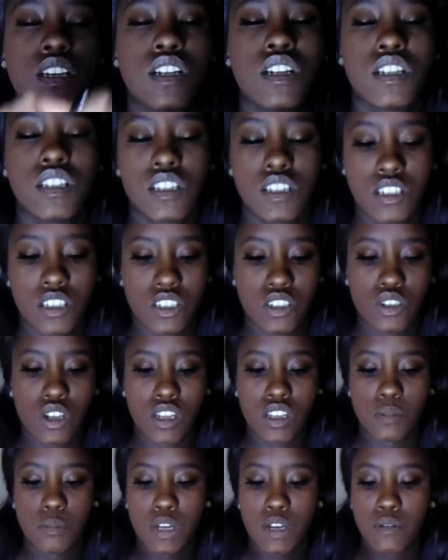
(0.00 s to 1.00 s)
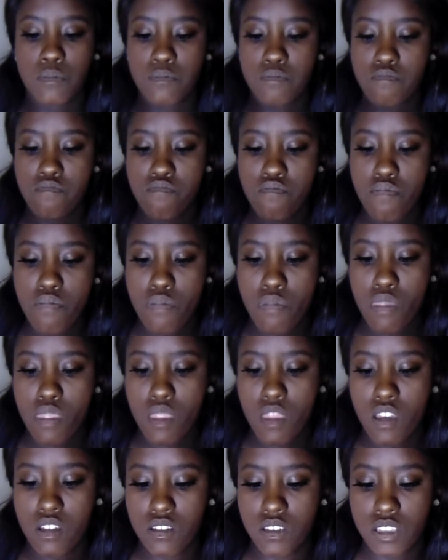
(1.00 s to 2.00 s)
And I thought I should try them out.
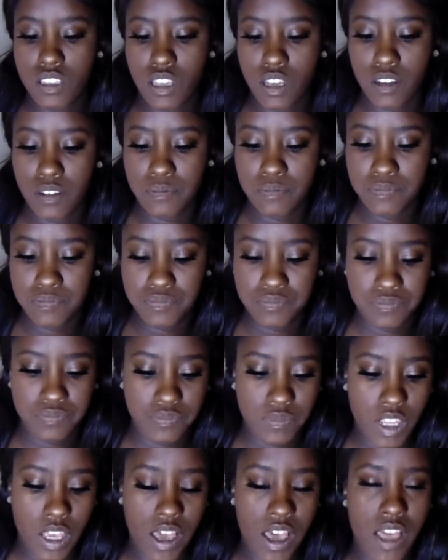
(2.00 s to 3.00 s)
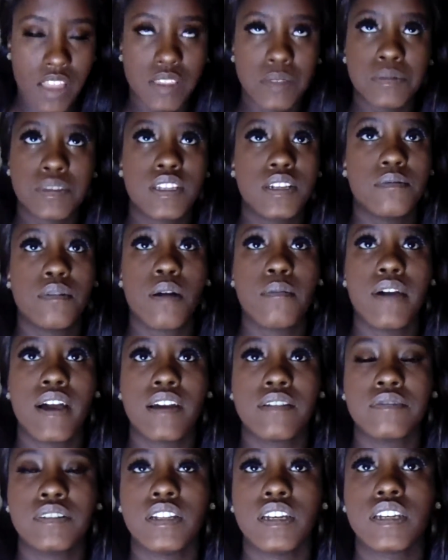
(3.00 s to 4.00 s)
So I had them sitting in my
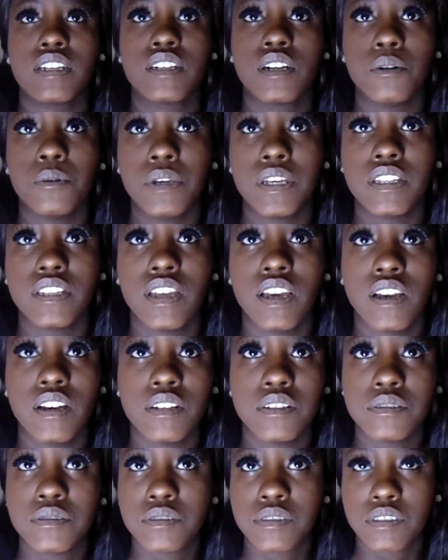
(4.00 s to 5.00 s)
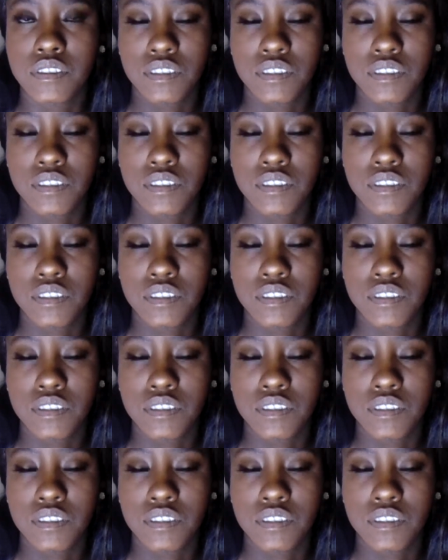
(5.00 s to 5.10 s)
bag for like a week now.